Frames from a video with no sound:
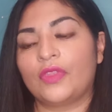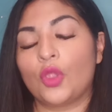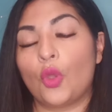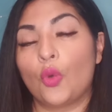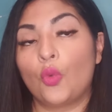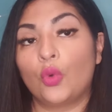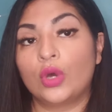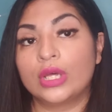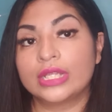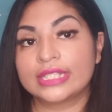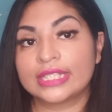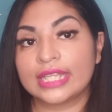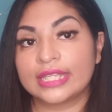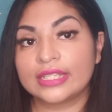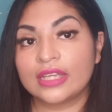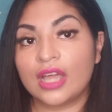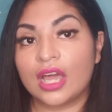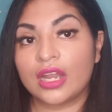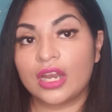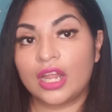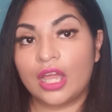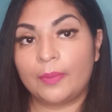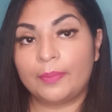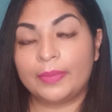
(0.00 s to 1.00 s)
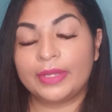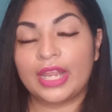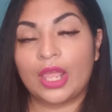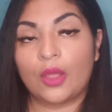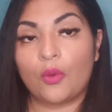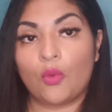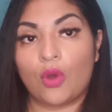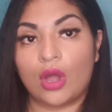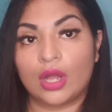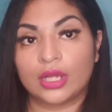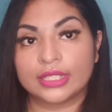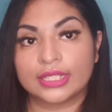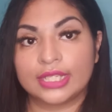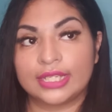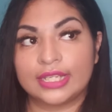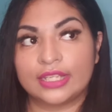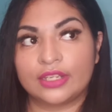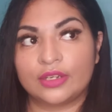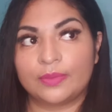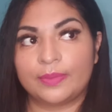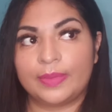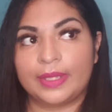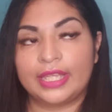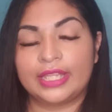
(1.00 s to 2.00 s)
once I got up and I walked a
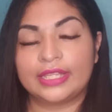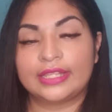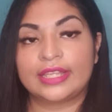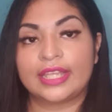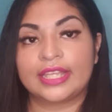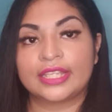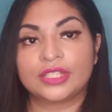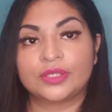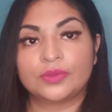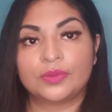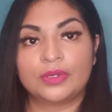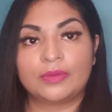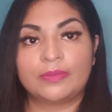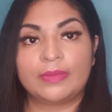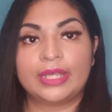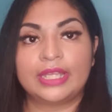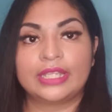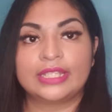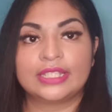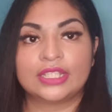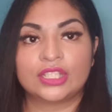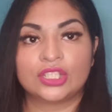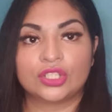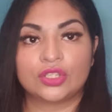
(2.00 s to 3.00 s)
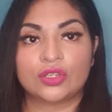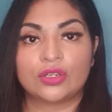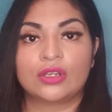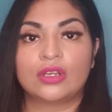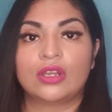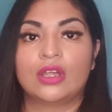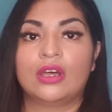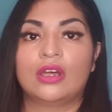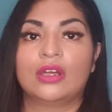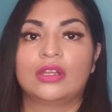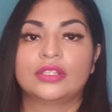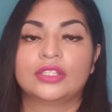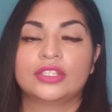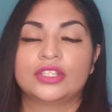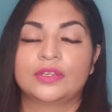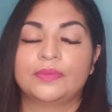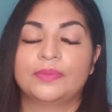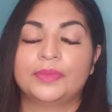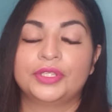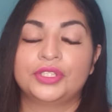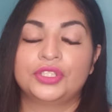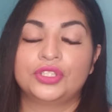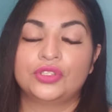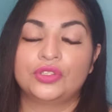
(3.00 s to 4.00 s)
little bit, that's when my sister-in-law took
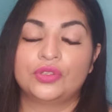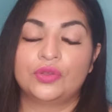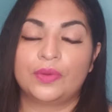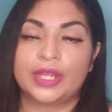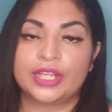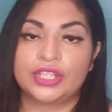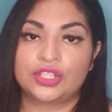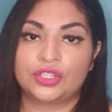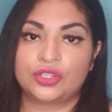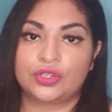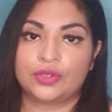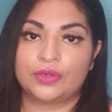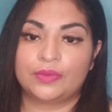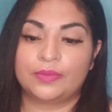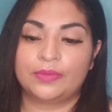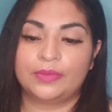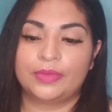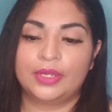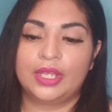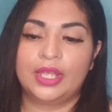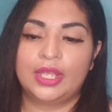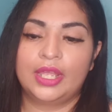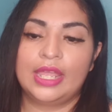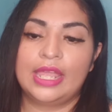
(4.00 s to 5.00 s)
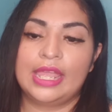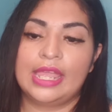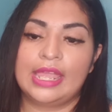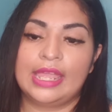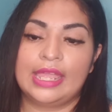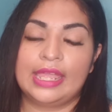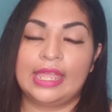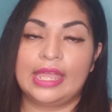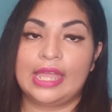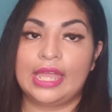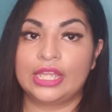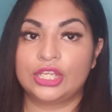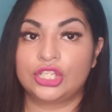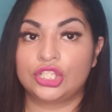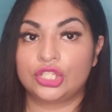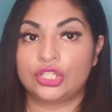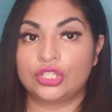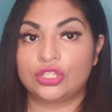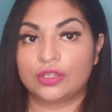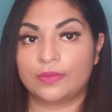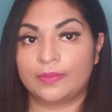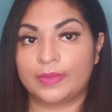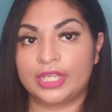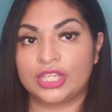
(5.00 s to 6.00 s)
me to the restroom. And she
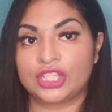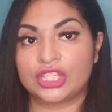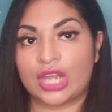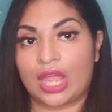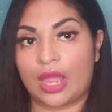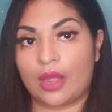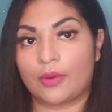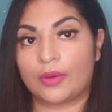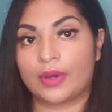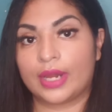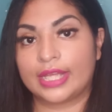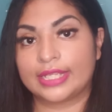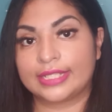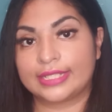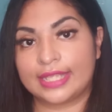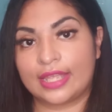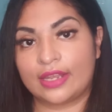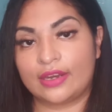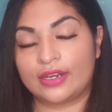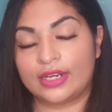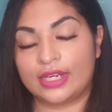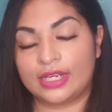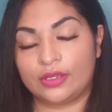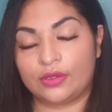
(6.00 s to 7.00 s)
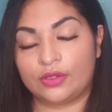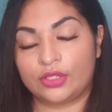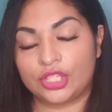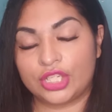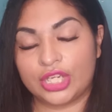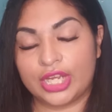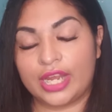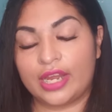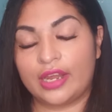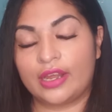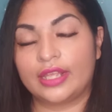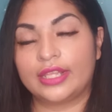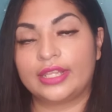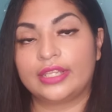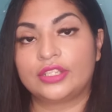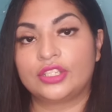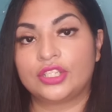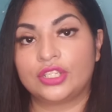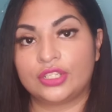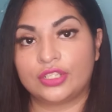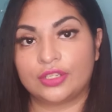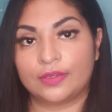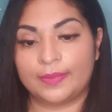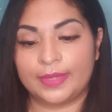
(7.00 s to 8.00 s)
took me a shower. I sat on a little chair and
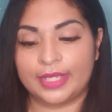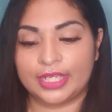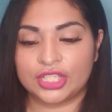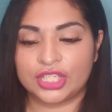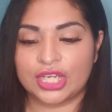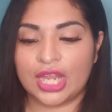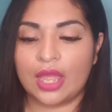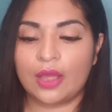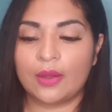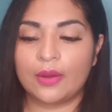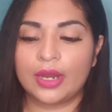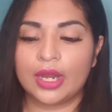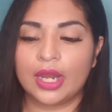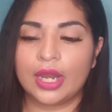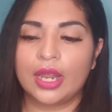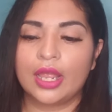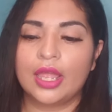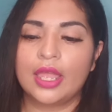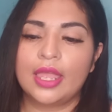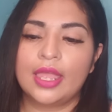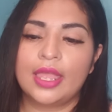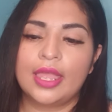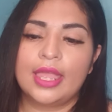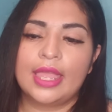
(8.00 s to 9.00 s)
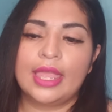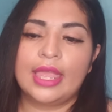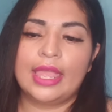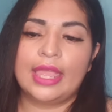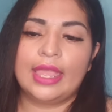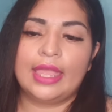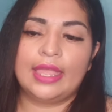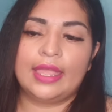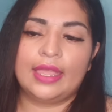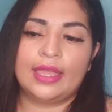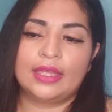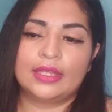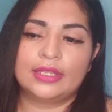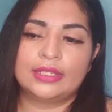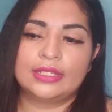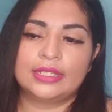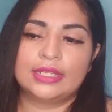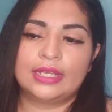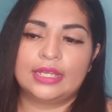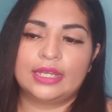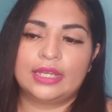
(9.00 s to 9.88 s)
she took me a shower, and